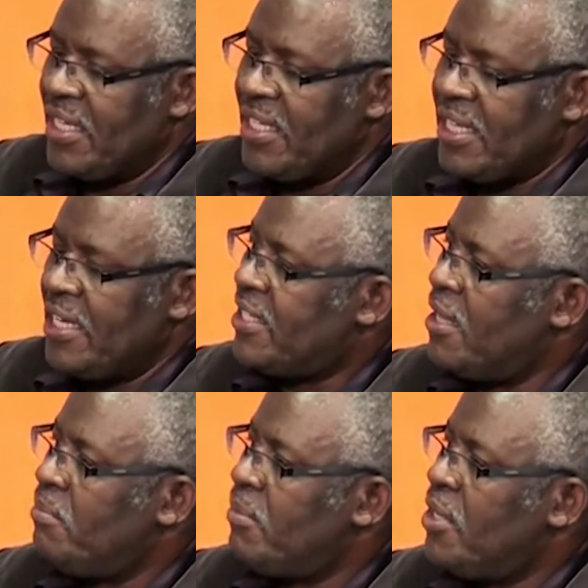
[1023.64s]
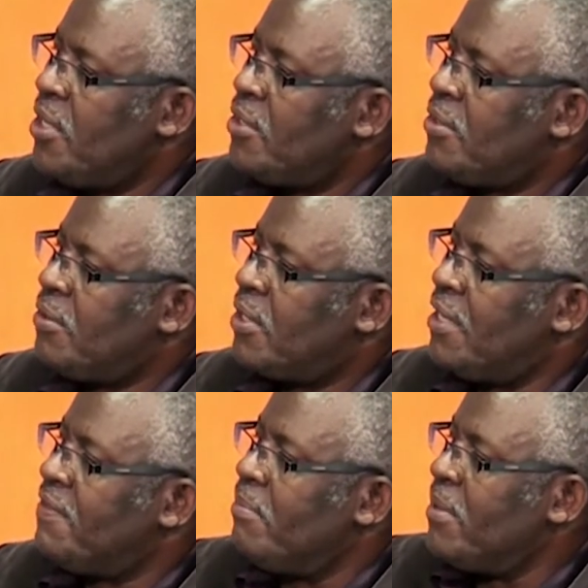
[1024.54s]
tells them to give
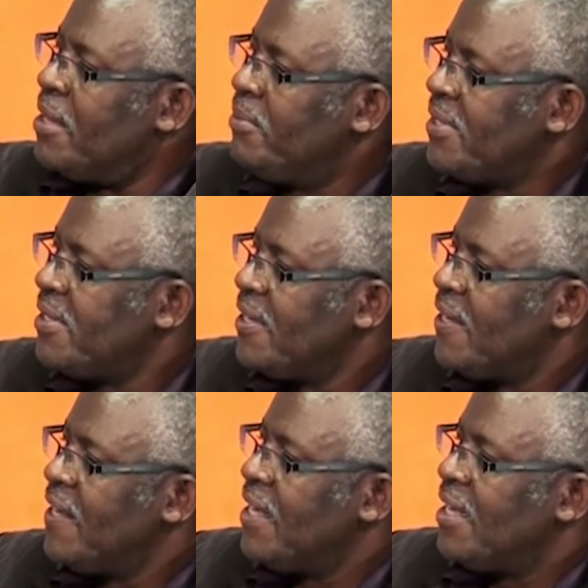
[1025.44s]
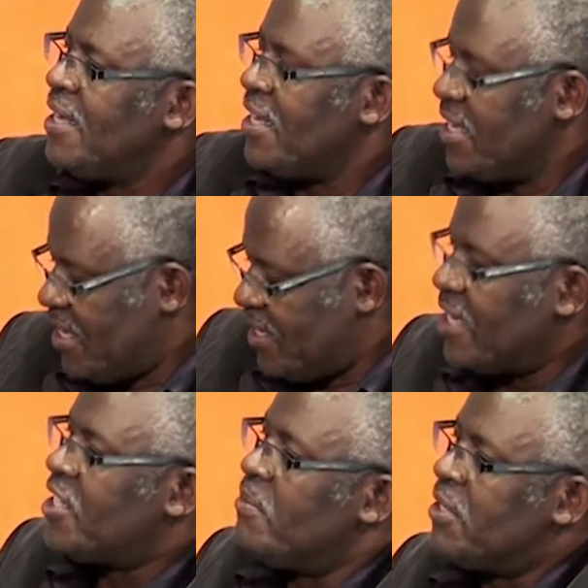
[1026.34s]
them names. He tells
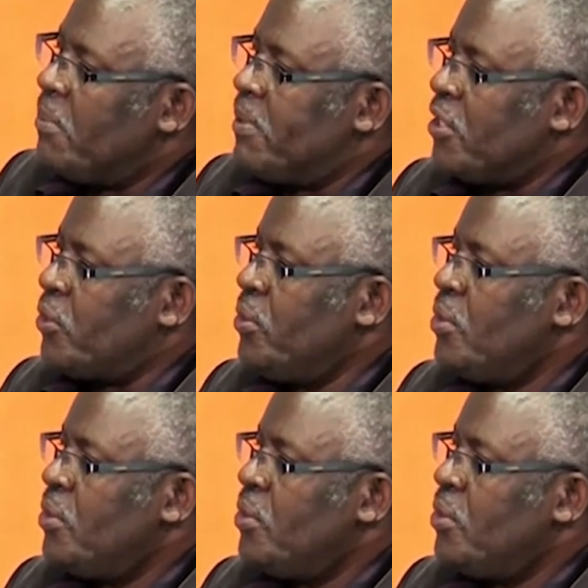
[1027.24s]
them in chapter 2,